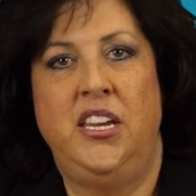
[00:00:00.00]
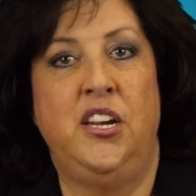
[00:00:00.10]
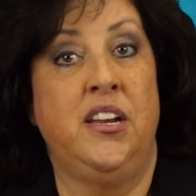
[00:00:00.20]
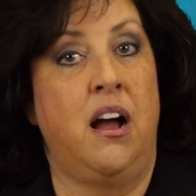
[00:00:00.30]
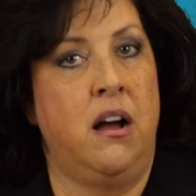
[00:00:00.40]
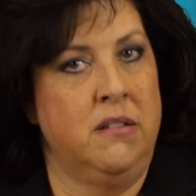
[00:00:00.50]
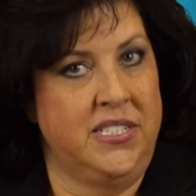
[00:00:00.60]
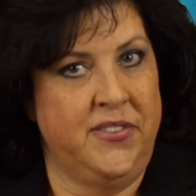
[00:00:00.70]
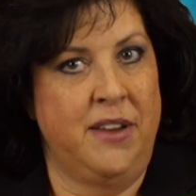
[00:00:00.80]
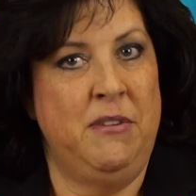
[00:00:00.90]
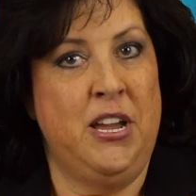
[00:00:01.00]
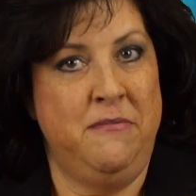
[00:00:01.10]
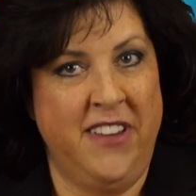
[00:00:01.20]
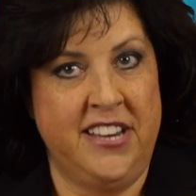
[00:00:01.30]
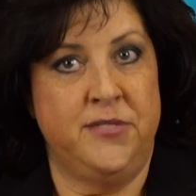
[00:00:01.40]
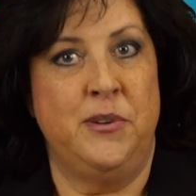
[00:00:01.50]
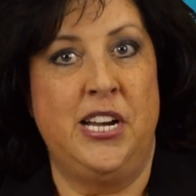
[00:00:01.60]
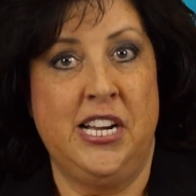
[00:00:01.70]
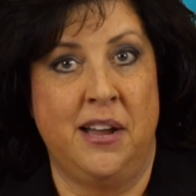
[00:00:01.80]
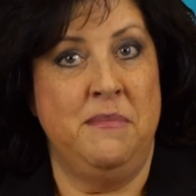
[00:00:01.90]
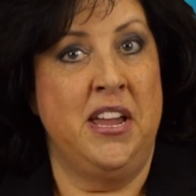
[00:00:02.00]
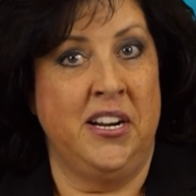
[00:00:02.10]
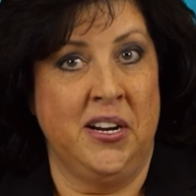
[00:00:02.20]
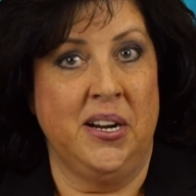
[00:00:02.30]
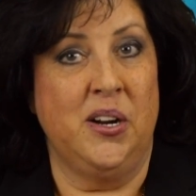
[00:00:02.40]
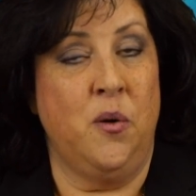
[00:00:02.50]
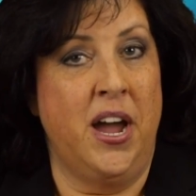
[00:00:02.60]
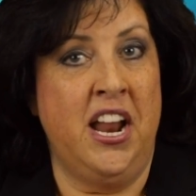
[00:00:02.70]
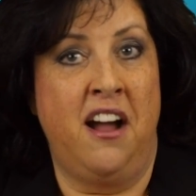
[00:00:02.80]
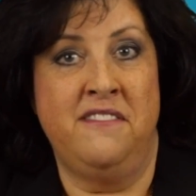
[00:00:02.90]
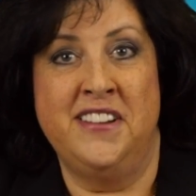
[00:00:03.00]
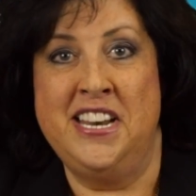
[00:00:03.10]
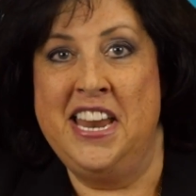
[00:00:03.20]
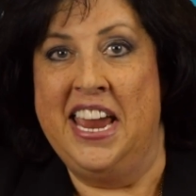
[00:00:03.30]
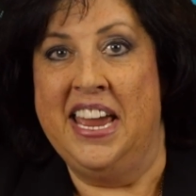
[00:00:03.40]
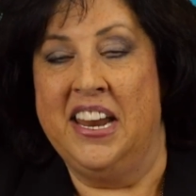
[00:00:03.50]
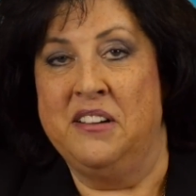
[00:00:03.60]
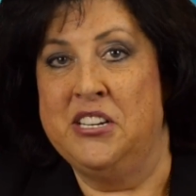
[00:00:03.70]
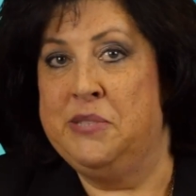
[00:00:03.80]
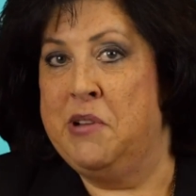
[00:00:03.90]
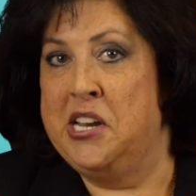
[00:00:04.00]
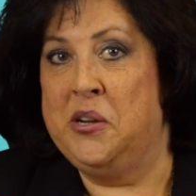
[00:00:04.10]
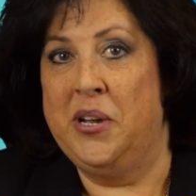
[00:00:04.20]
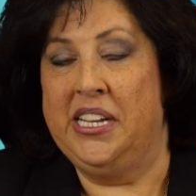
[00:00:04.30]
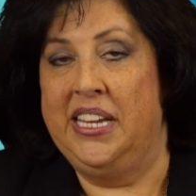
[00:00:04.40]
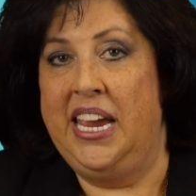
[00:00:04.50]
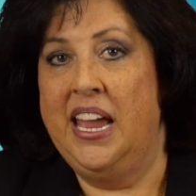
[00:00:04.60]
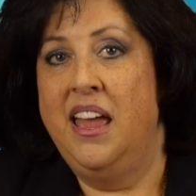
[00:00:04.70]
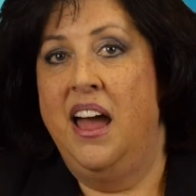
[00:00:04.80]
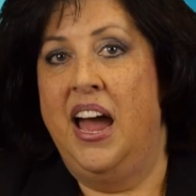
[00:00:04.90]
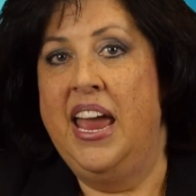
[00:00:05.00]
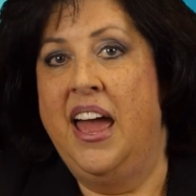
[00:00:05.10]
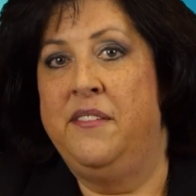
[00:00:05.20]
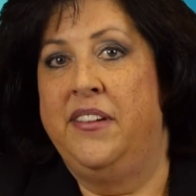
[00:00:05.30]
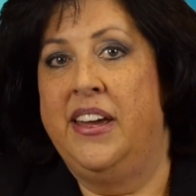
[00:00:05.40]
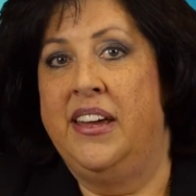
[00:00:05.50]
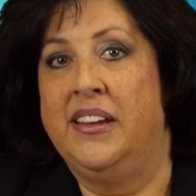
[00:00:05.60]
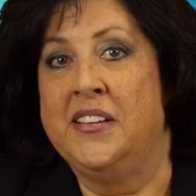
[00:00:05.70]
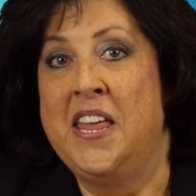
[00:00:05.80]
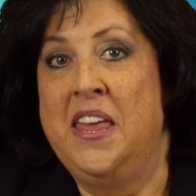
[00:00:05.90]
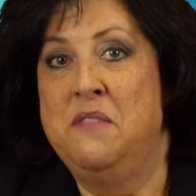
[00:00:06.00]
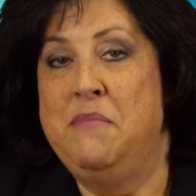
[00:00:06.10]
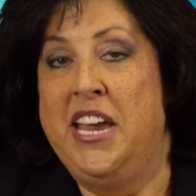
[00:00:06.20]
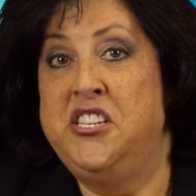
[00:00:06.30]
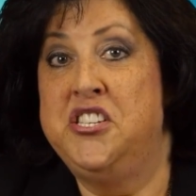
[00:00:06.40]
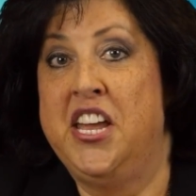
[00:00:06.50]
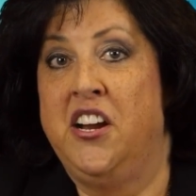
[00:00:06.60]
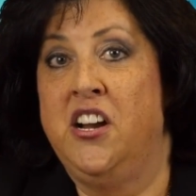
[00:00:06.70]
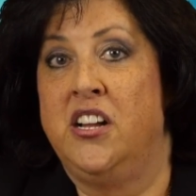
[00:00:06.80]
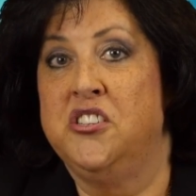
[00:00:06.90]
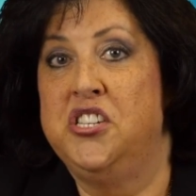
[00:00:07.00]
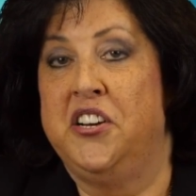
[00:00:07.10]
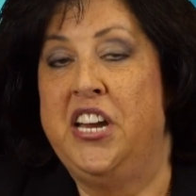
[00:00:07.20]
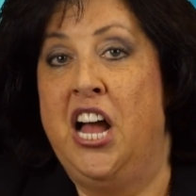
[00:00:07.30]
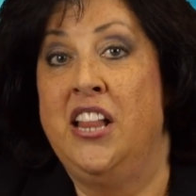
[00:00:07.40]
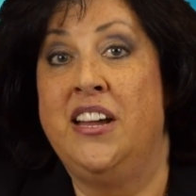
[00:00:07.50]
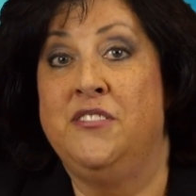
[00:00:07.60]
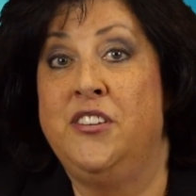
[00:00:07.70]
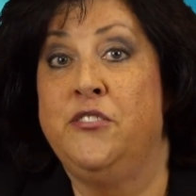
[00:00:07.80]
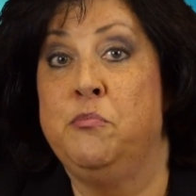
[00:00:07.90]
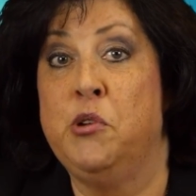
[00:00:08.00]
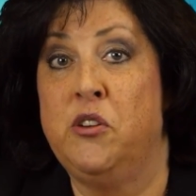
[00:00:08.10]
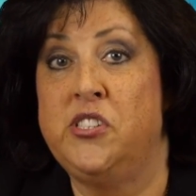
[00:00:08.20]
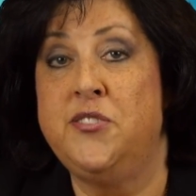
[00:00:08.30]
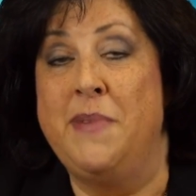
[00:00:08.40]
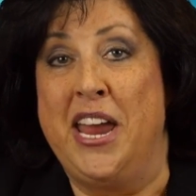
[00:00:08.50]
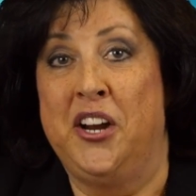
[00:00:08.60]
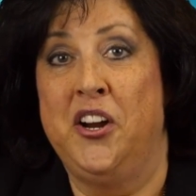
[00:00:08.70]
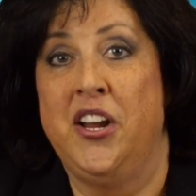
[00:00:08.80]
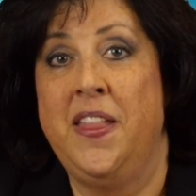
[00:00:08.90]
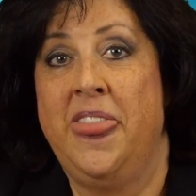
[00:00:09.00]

You can always find me on Facebook. I'm there quite often and I respond quickly. I have a page there called Sherrie Hall Everett for Provo Mayor,